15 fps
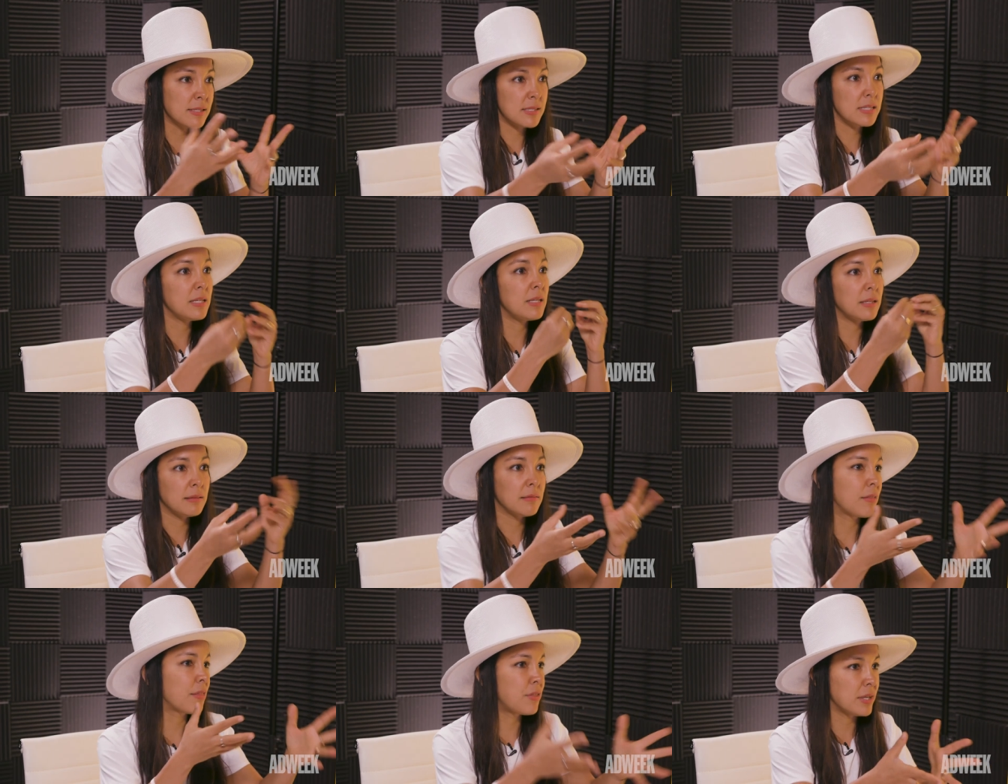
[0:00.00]

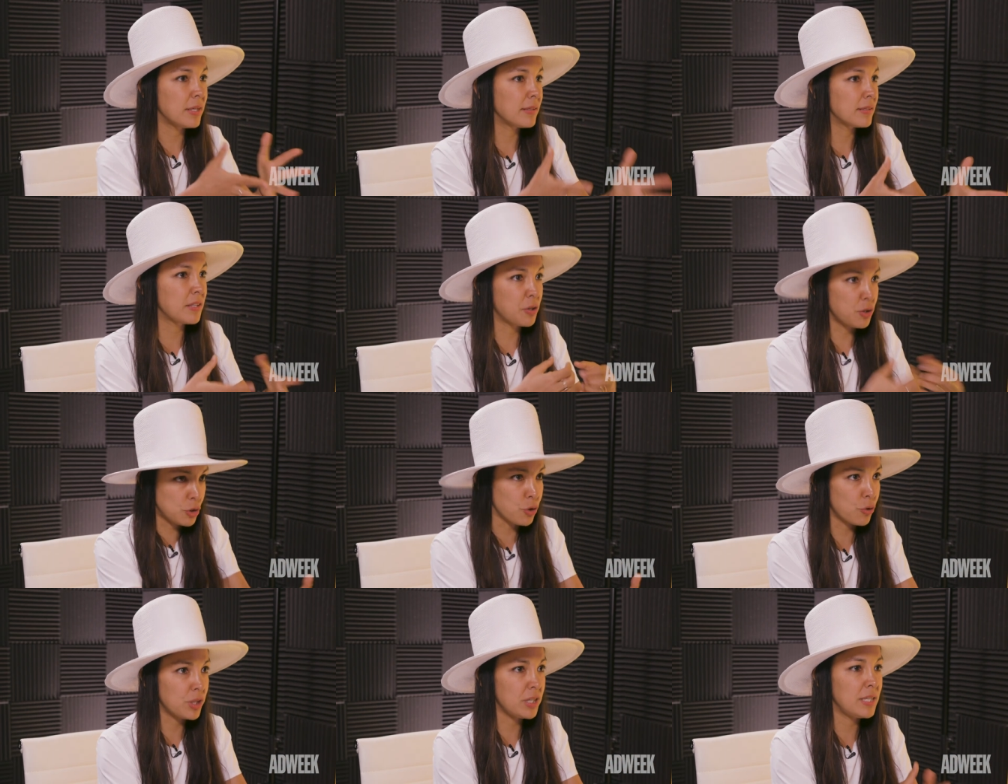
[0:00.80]
seeing things that are
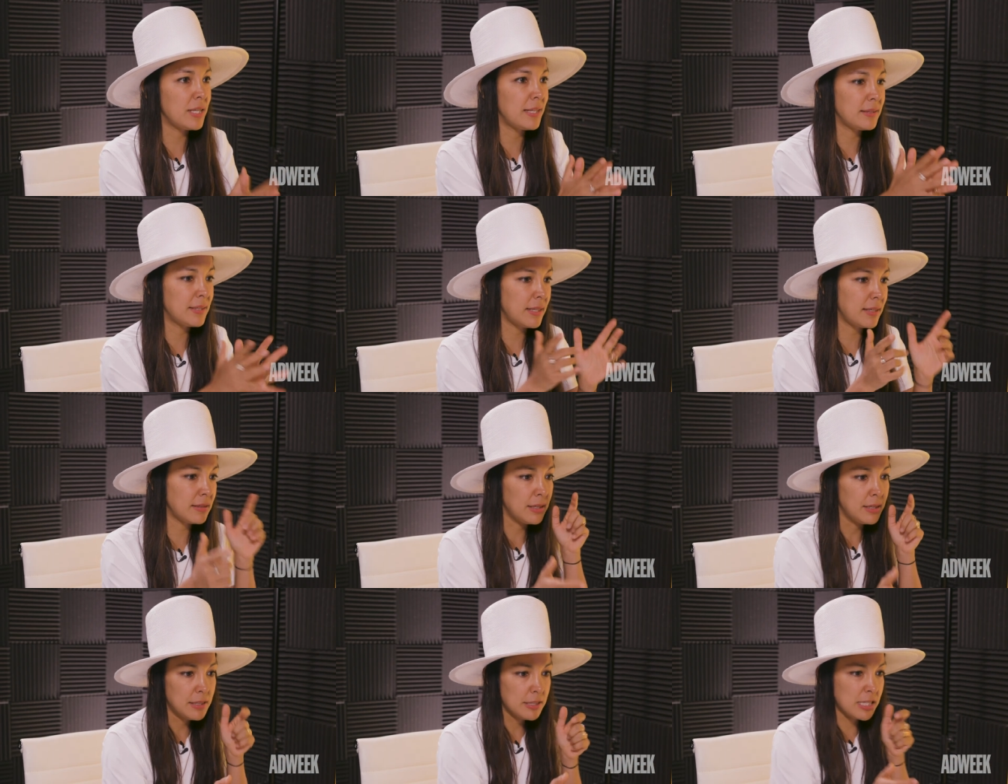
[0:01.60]
dirty and then
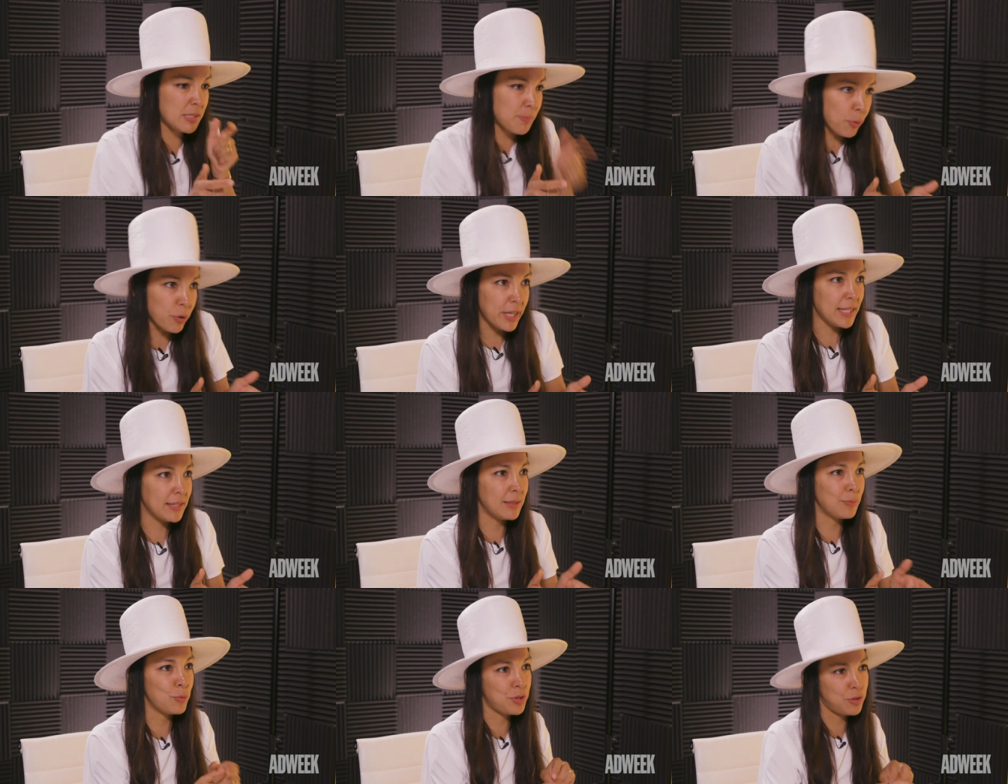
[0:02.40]
spraying
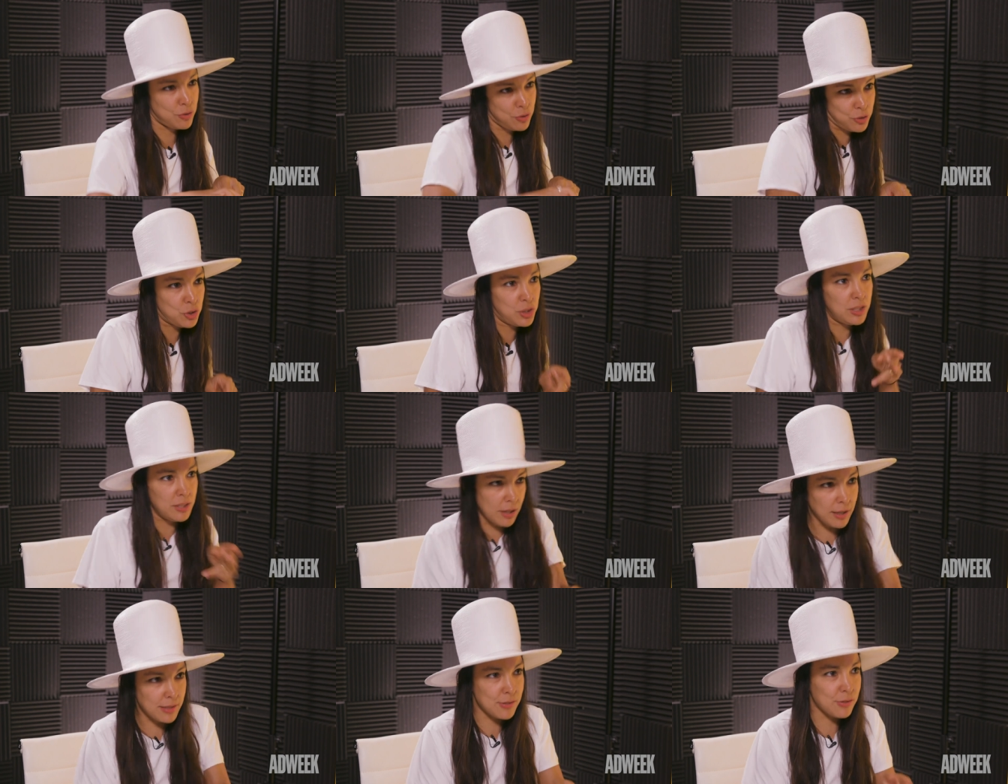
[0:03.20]
them with the Tushy
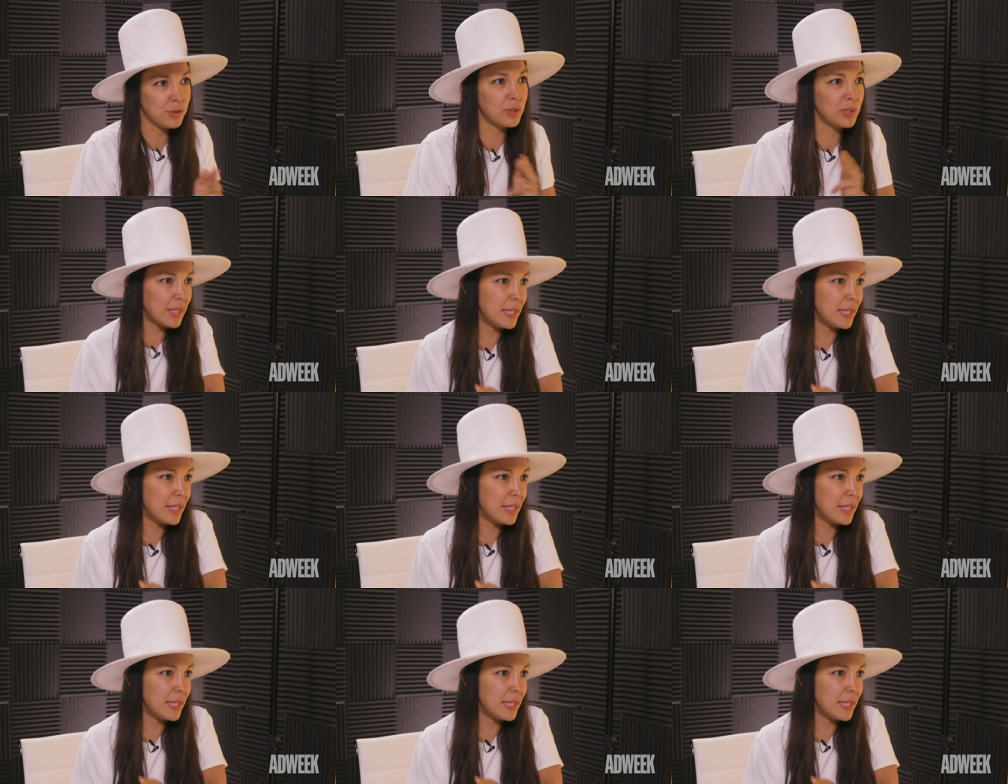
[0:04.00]
nozzle,